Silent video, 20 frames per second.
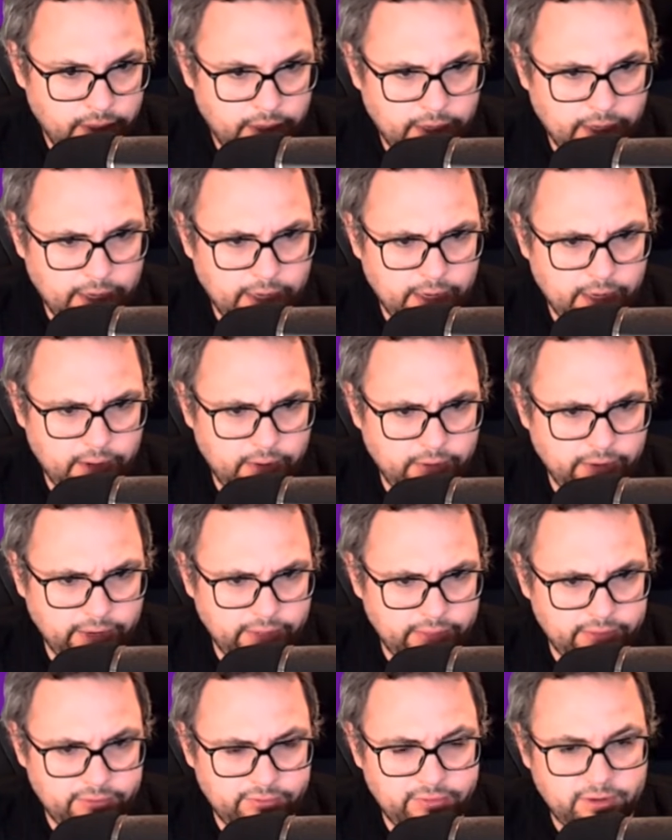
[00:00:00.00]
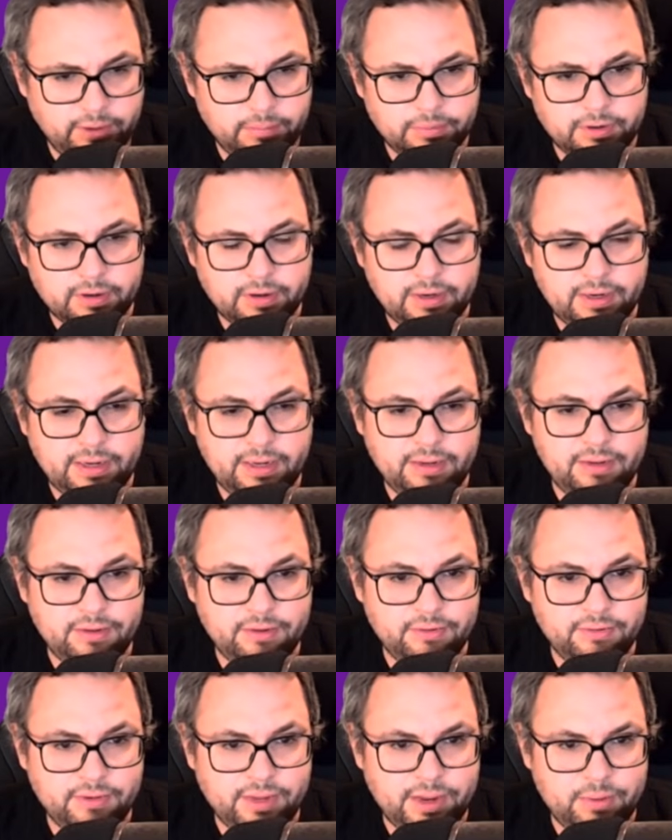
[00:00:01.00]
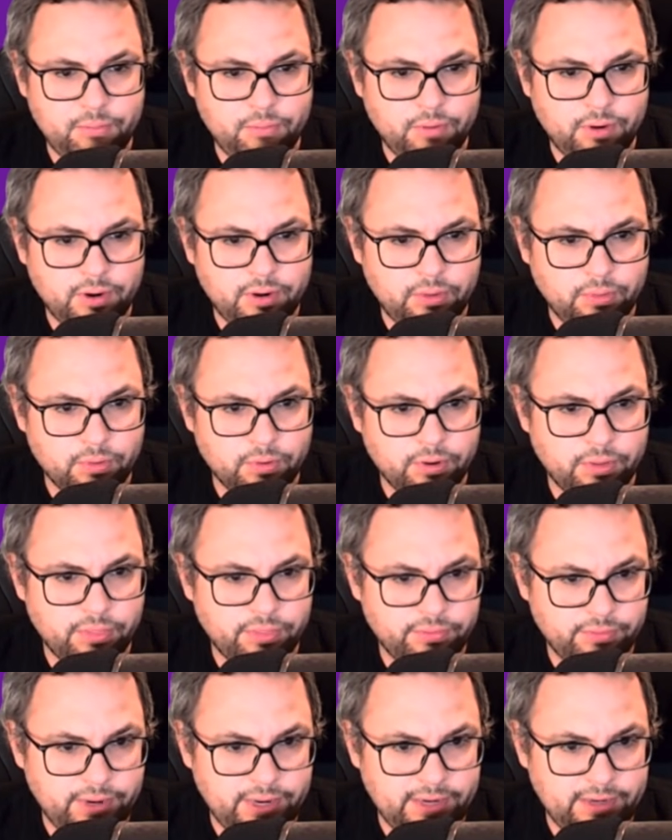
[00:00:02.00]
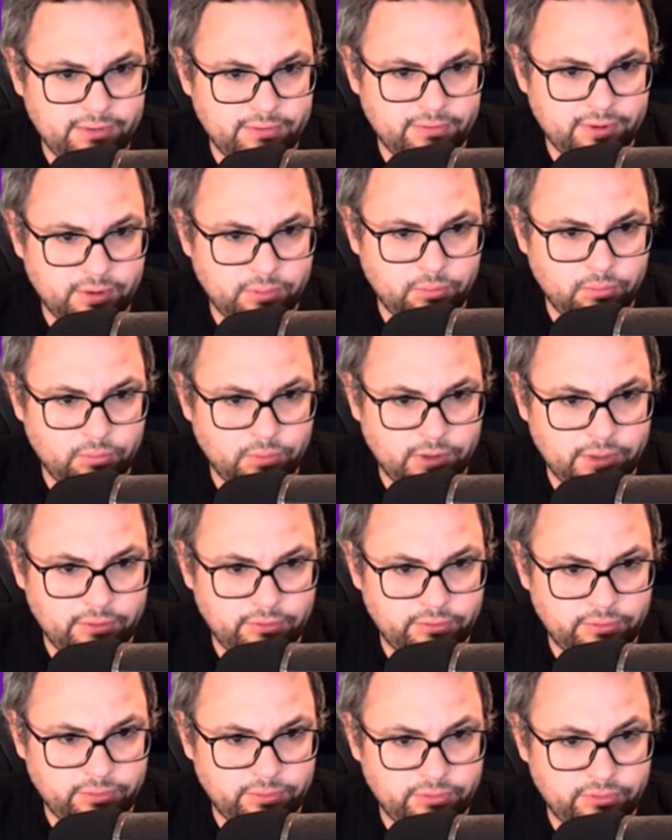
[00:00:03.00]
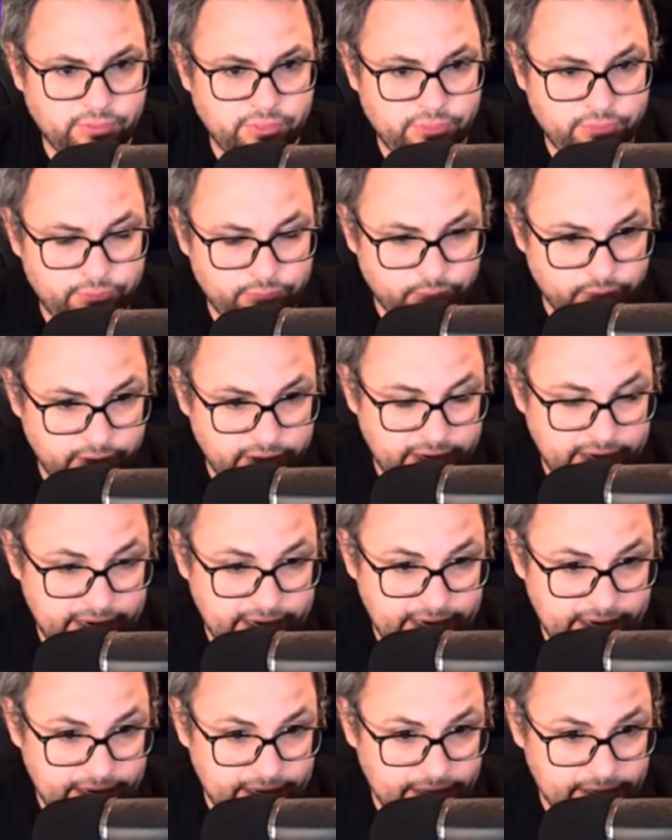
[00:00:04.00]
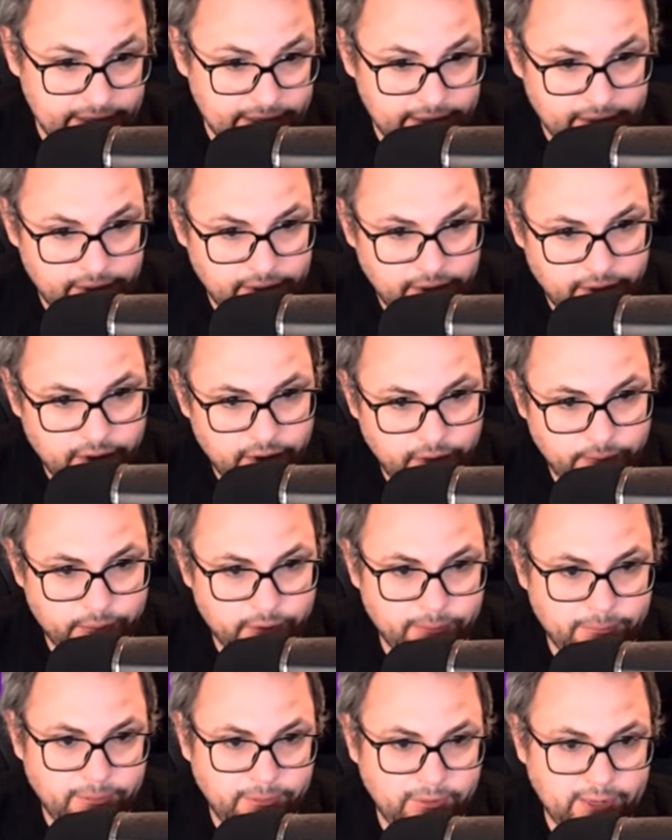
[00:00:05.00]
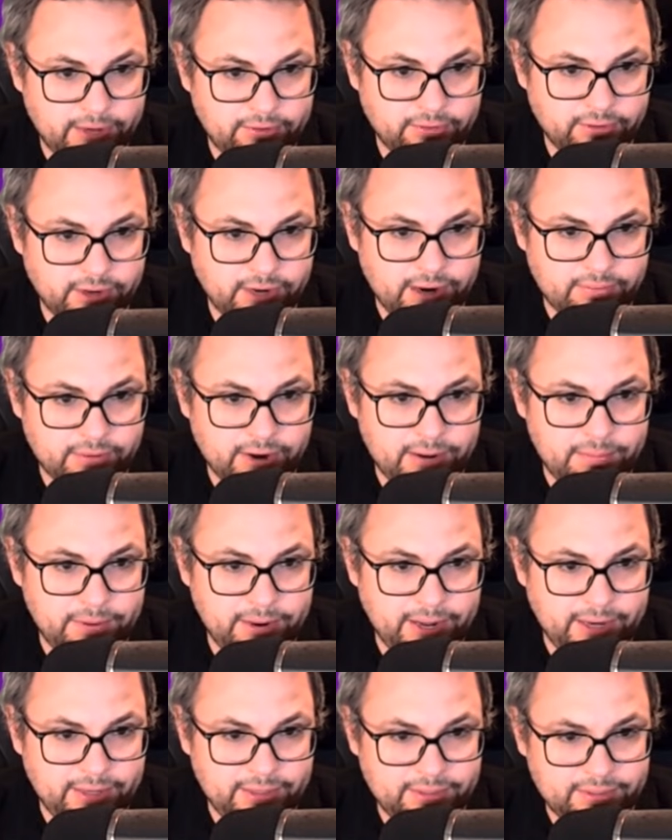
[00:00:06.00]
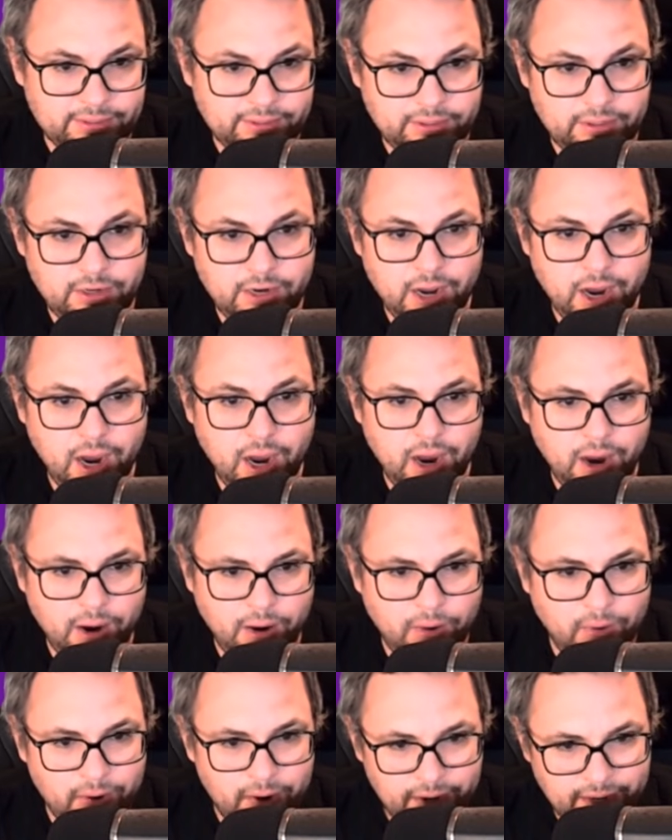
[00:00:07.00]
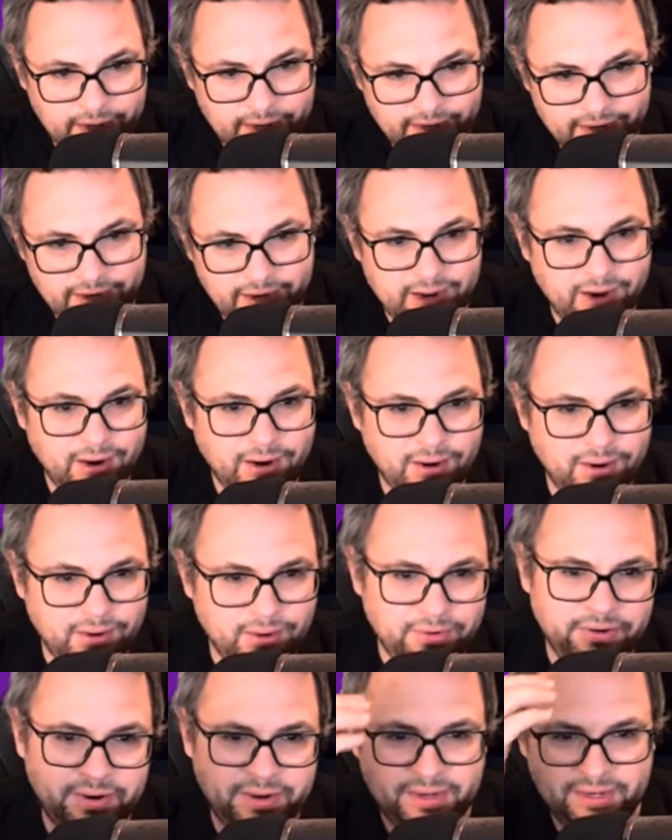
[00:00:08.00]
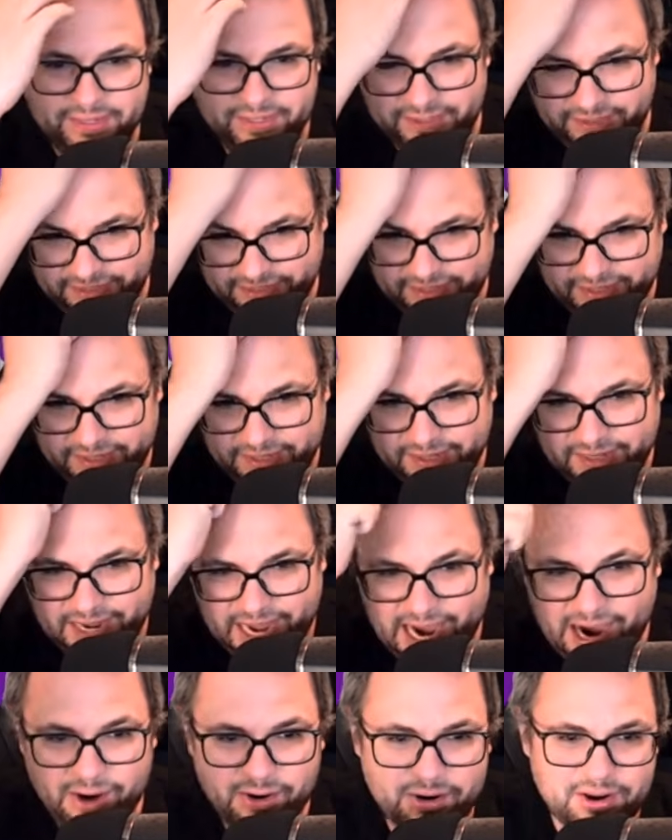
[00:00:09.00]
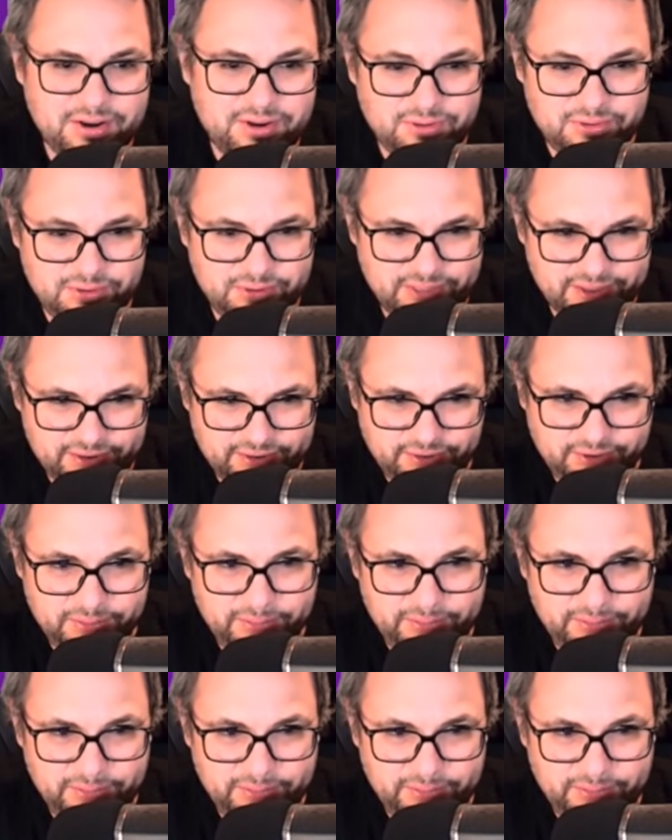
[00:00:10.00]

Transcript: Okay, this number is a 1 or a 3, and it's not a 1, so it's a 3. Oh, purple lines are not Renban. No! No! How could you do this to